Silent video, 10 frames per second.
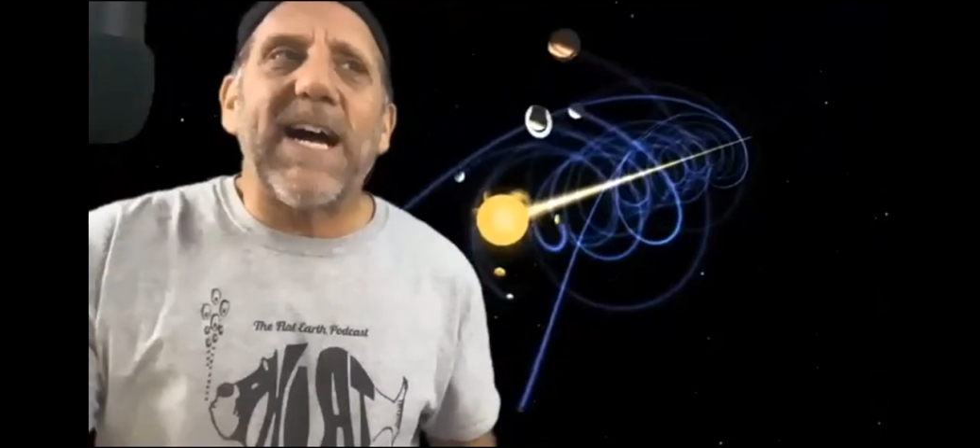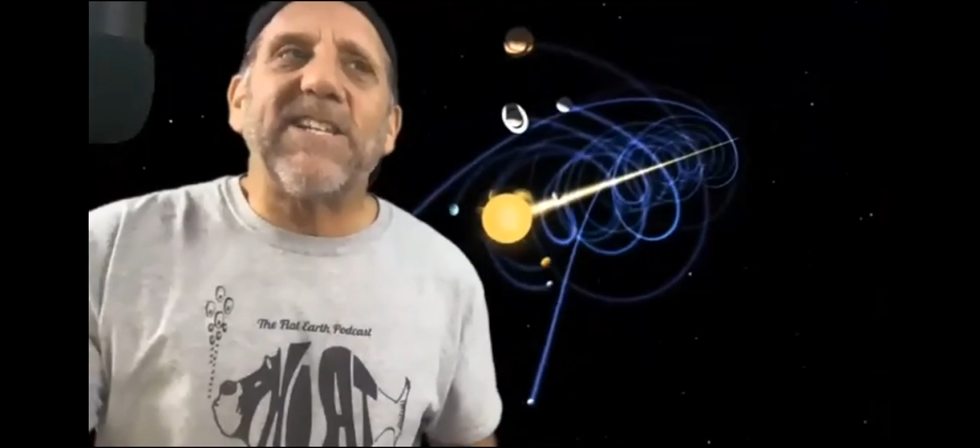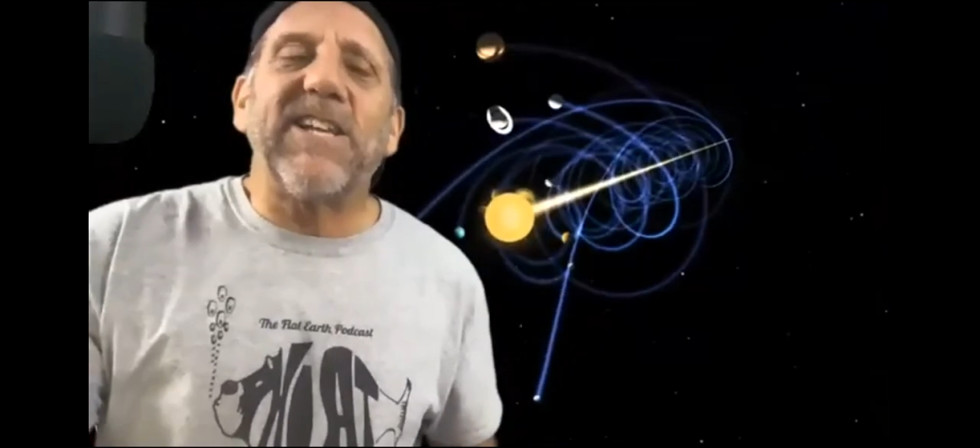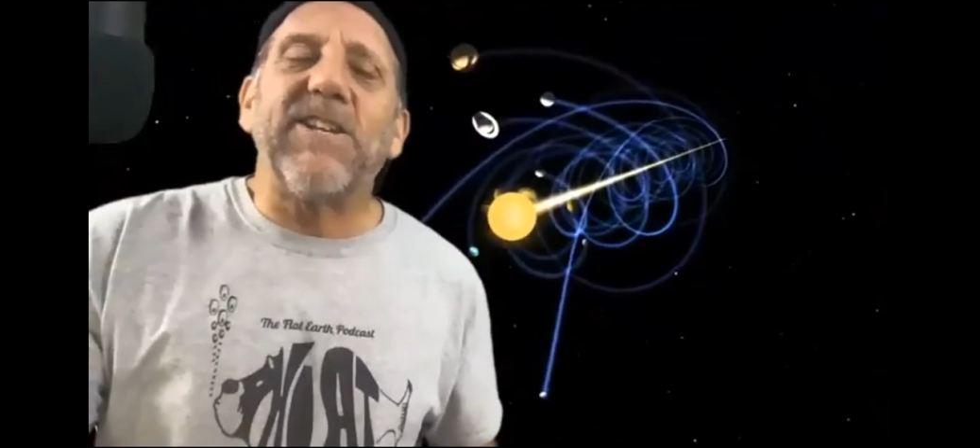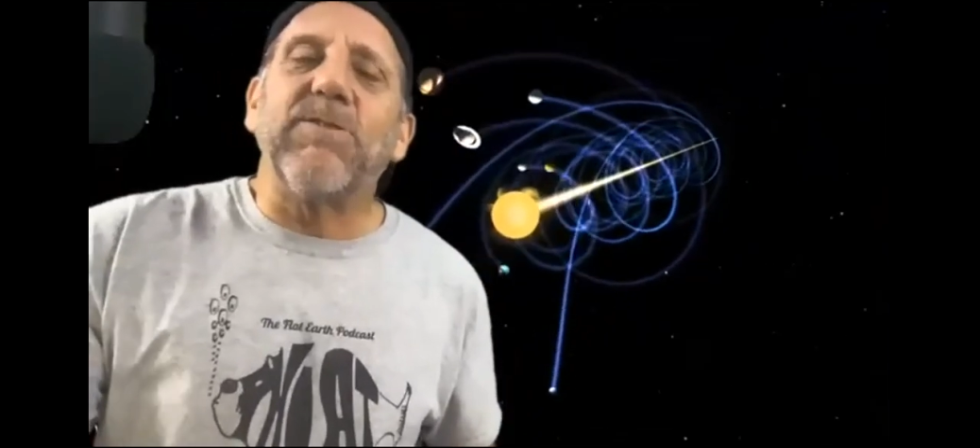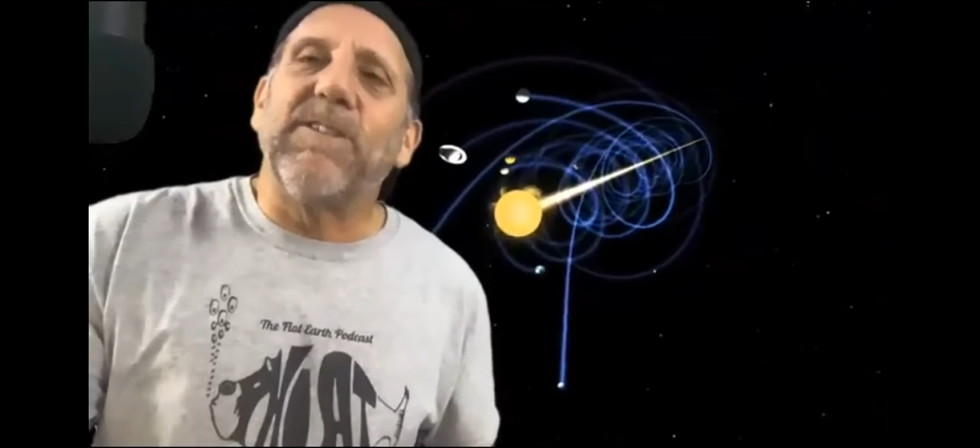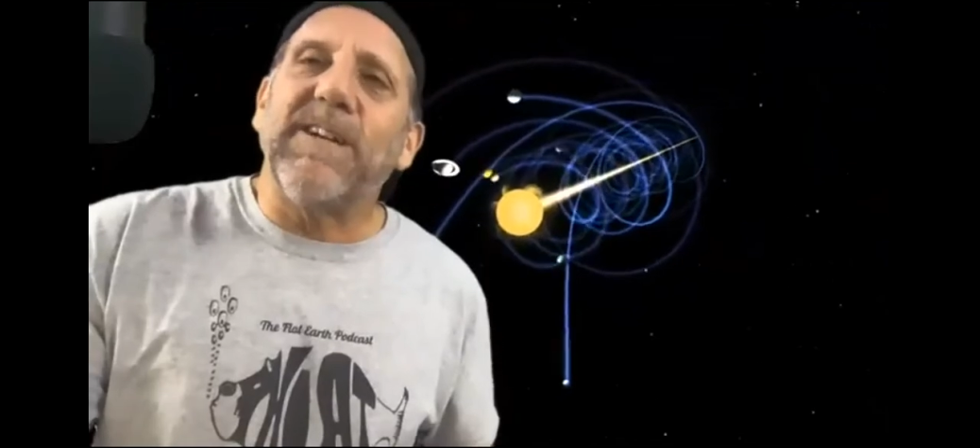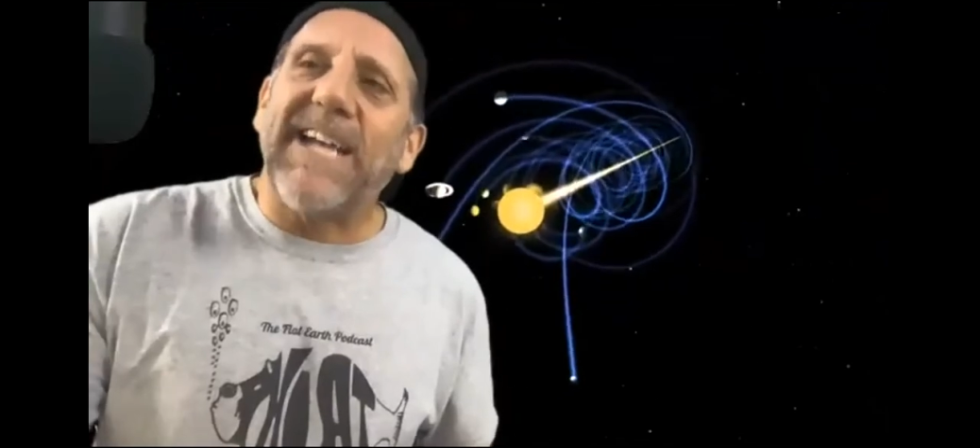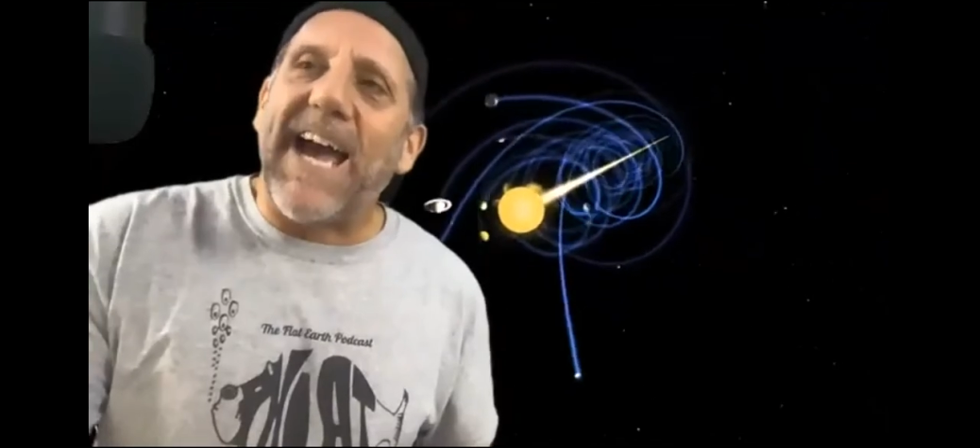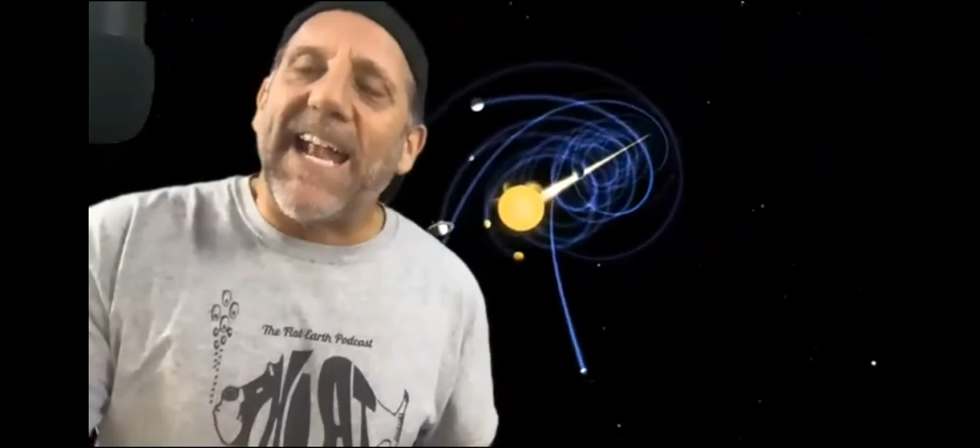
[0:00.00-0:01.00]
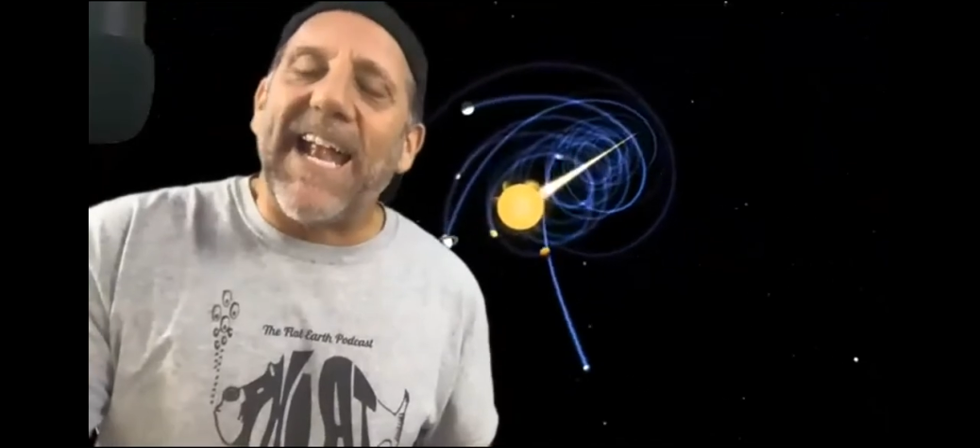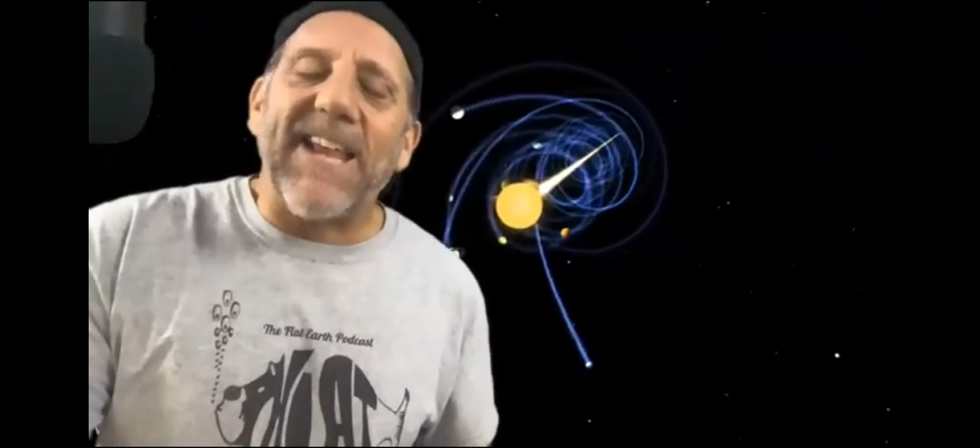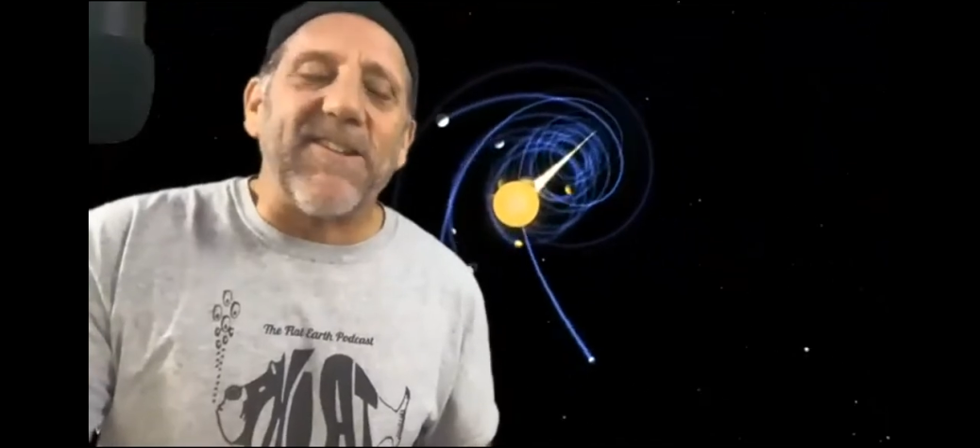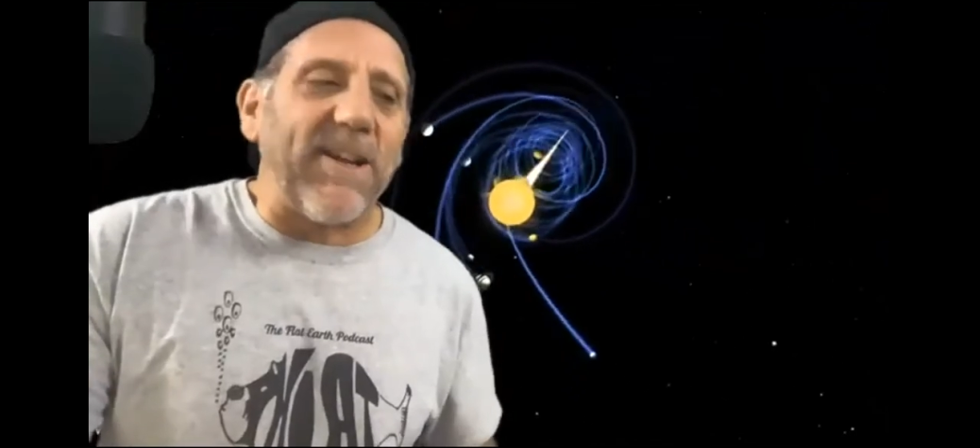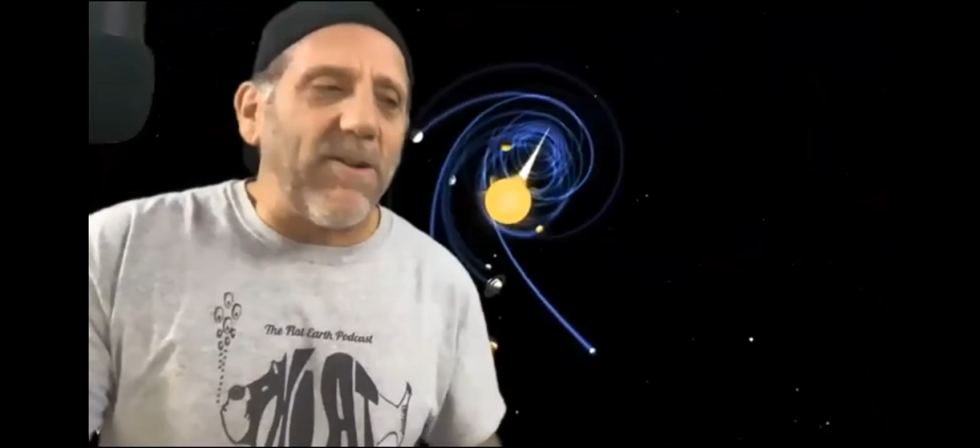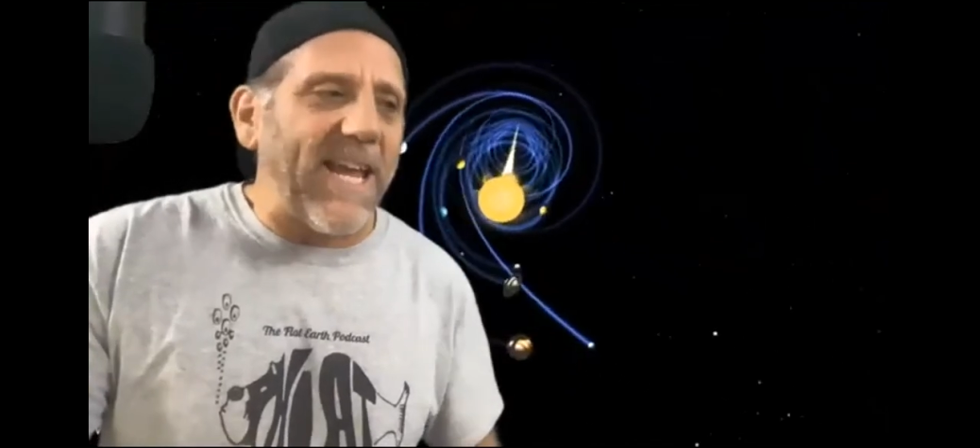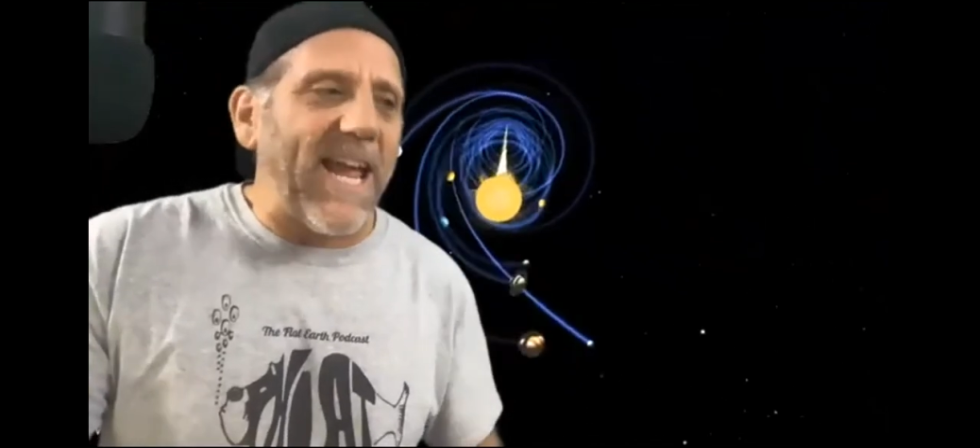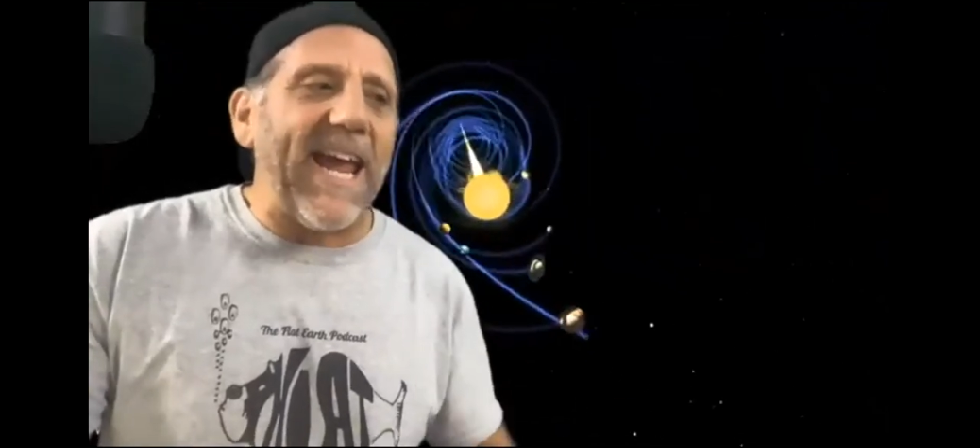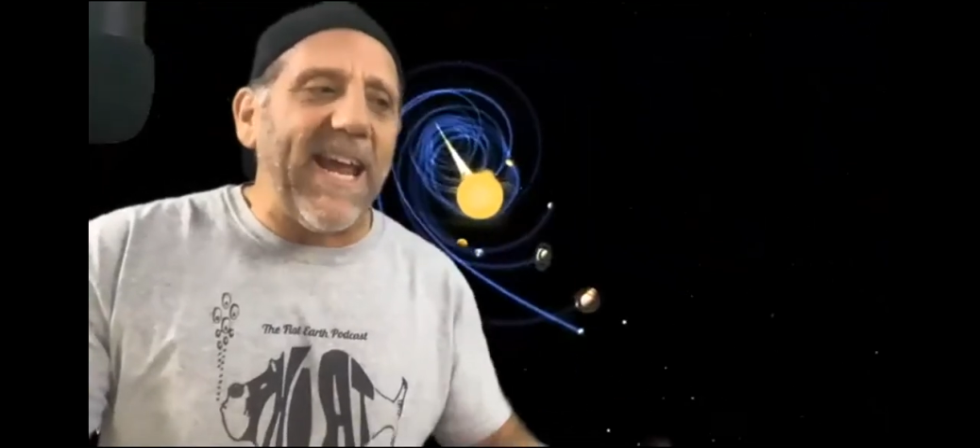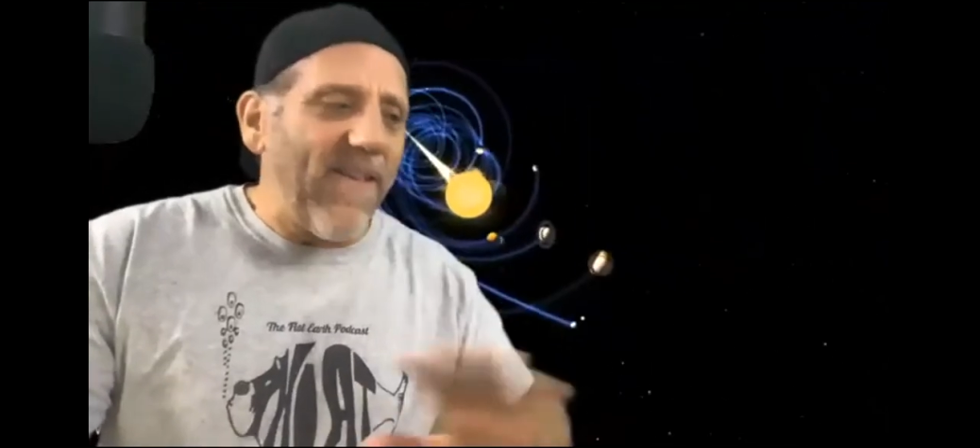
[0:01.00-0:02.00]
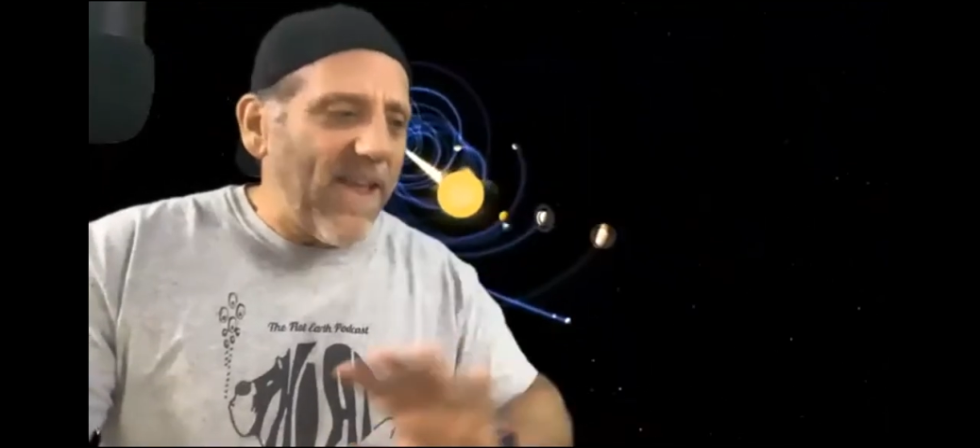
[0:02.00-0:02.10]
and you look at it and you say, okay,